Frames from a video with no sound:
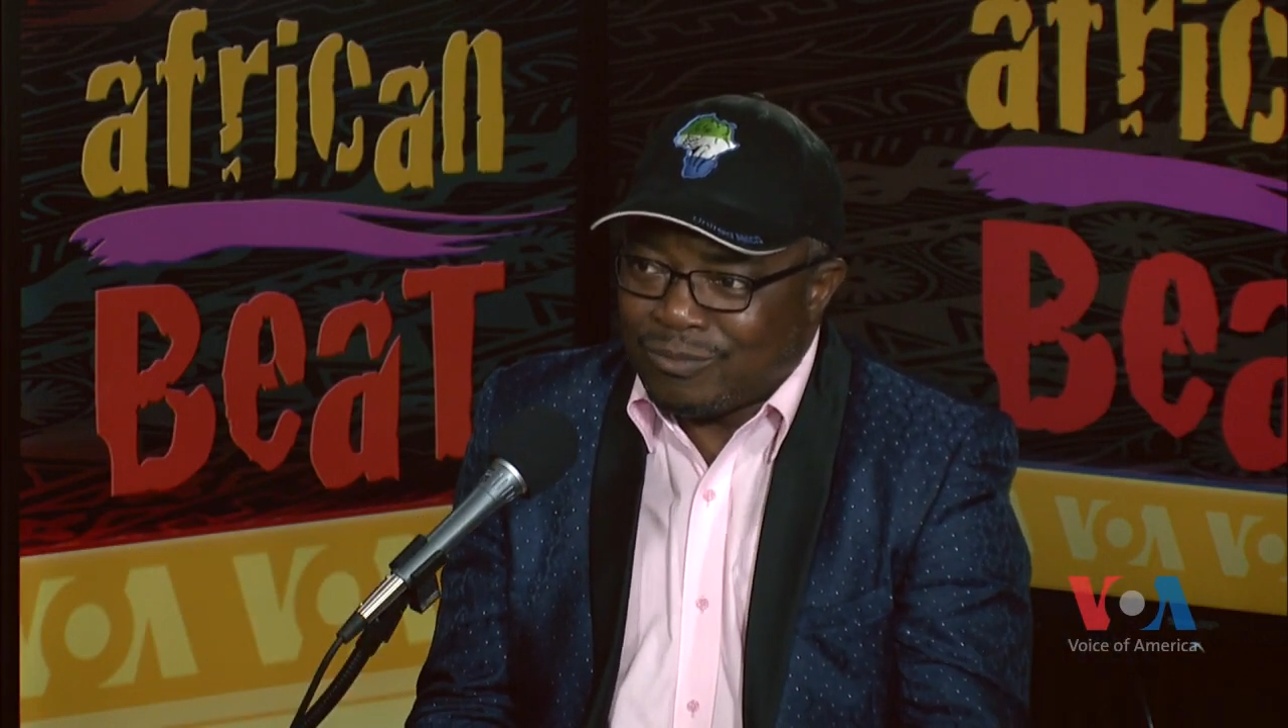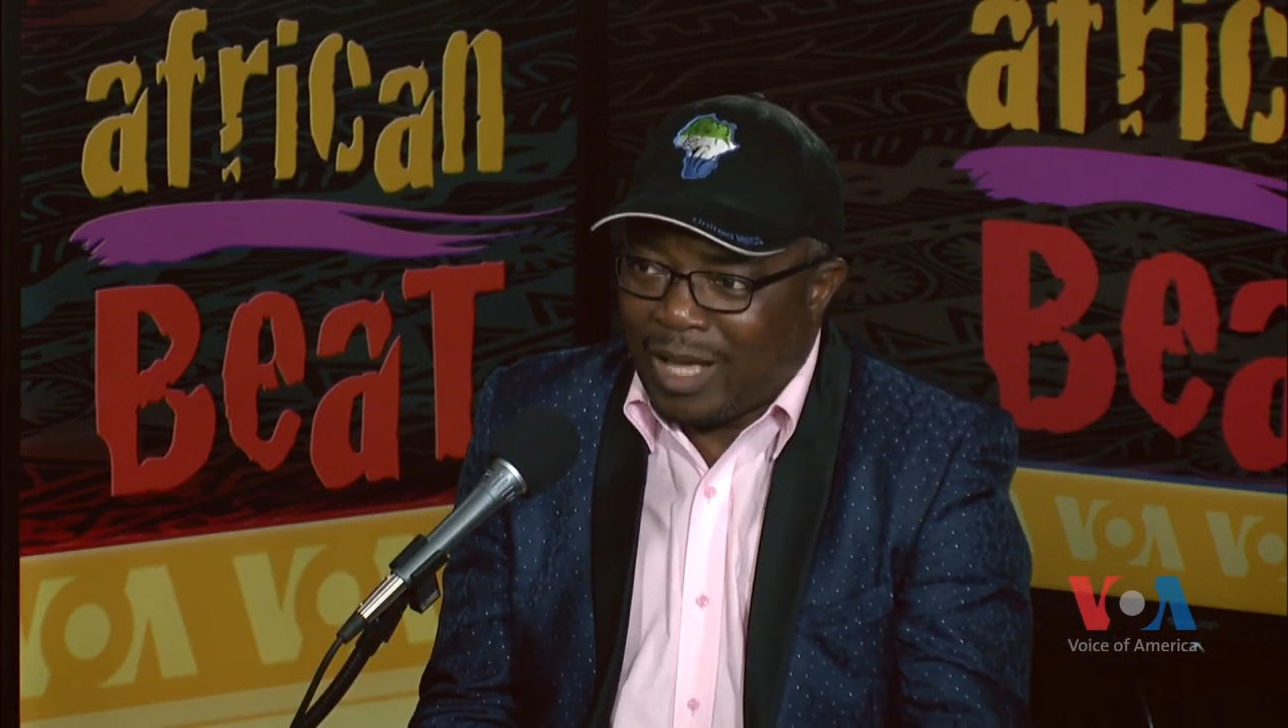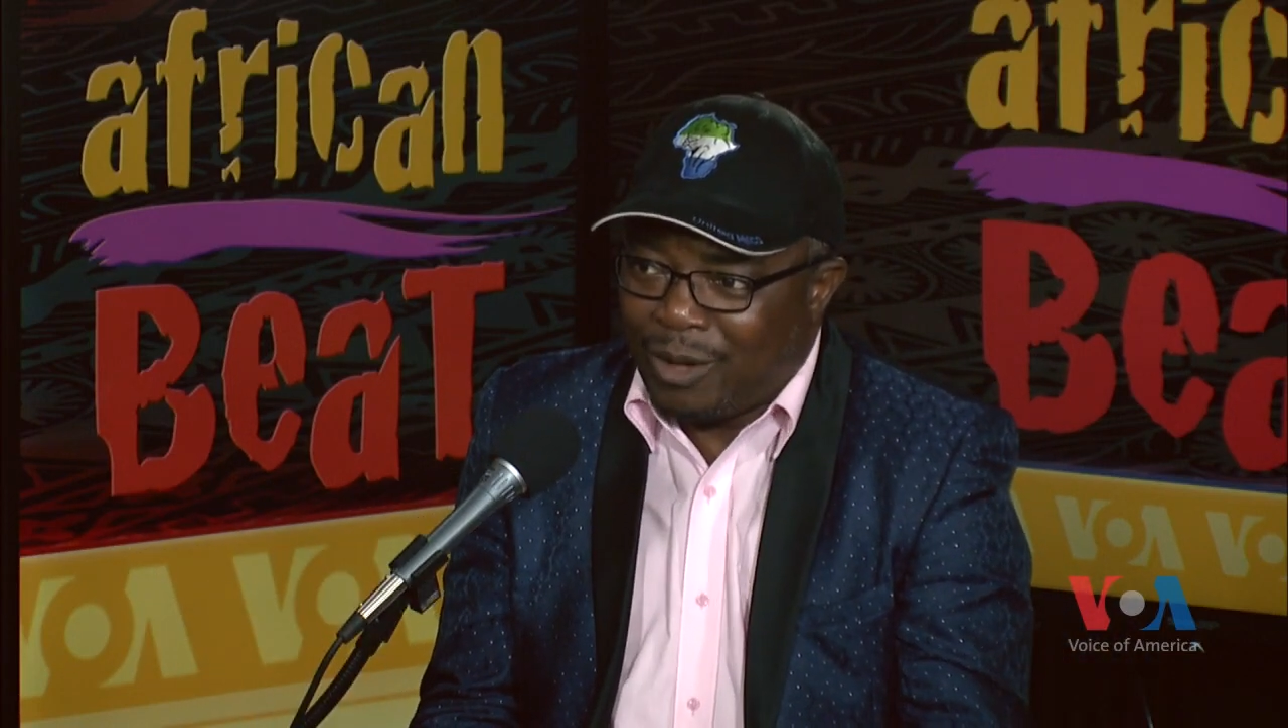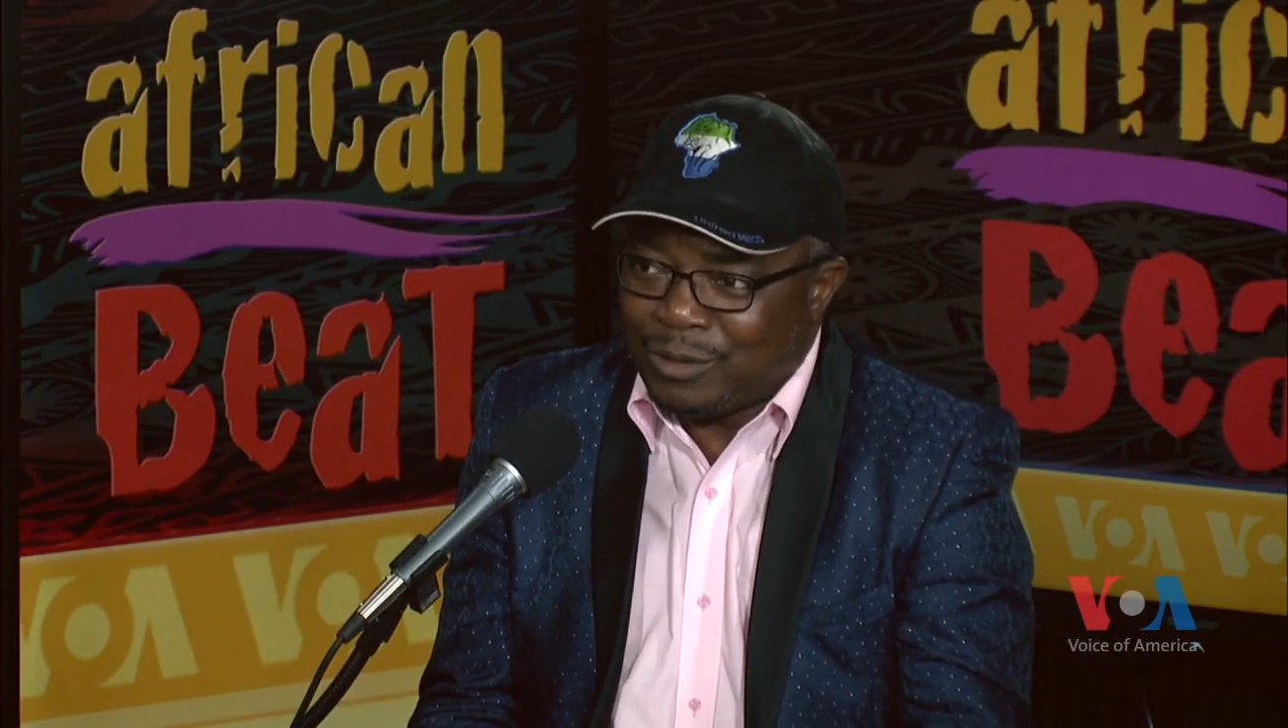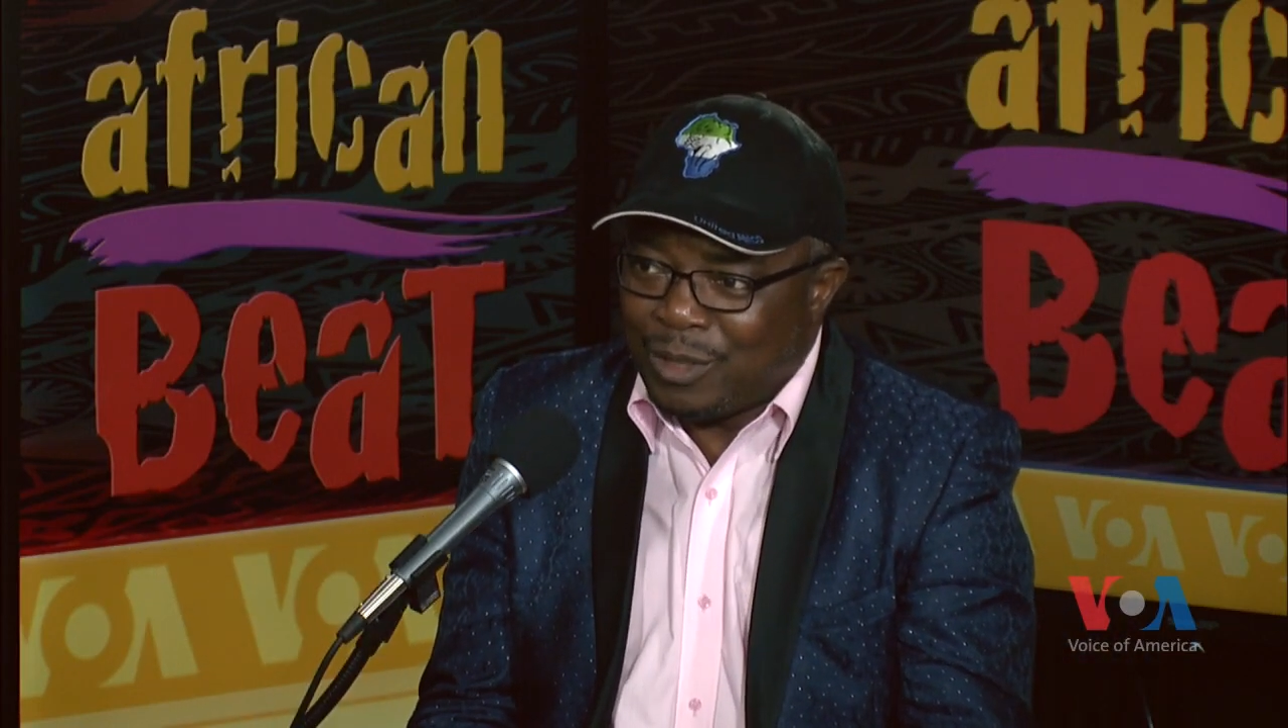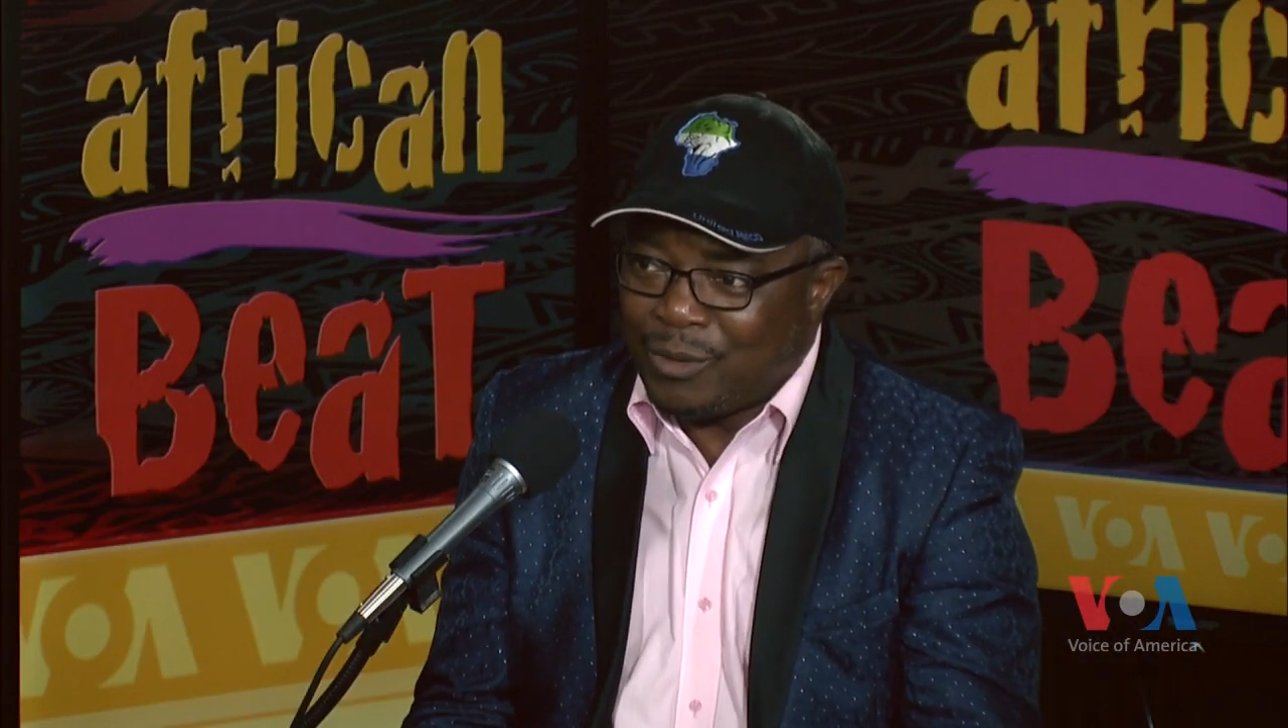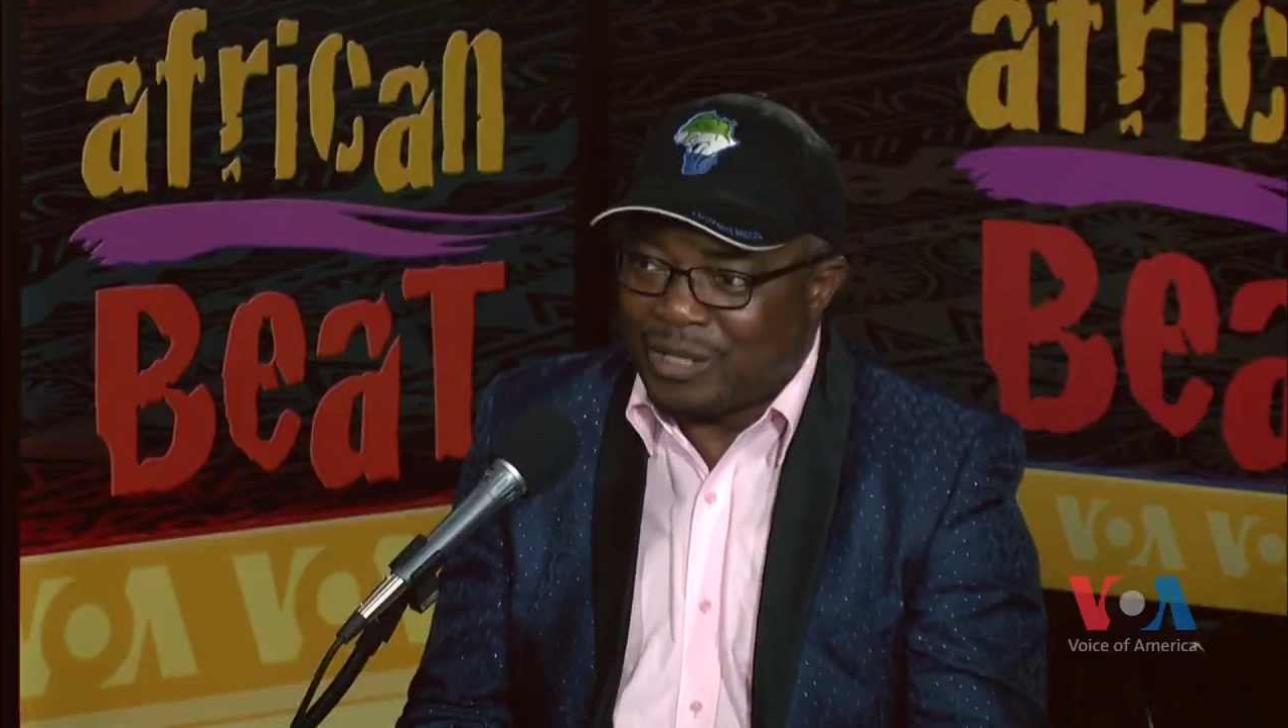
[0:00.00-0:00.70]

how do they look